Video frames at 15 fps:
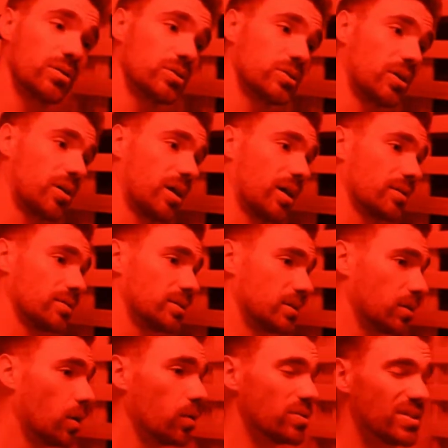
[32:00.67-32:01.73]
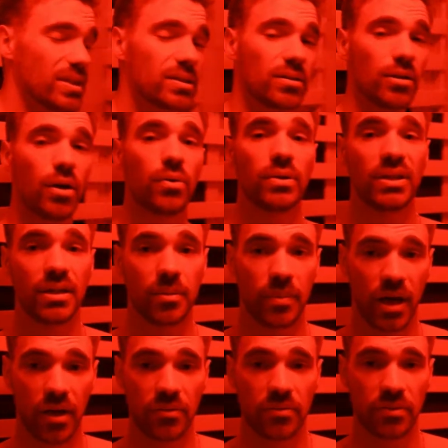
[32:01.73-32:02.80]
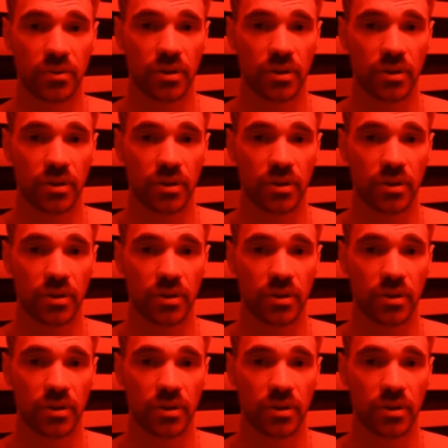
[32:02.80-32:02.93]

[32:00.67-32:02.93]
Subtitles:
You start asking, oh, is this low EMF?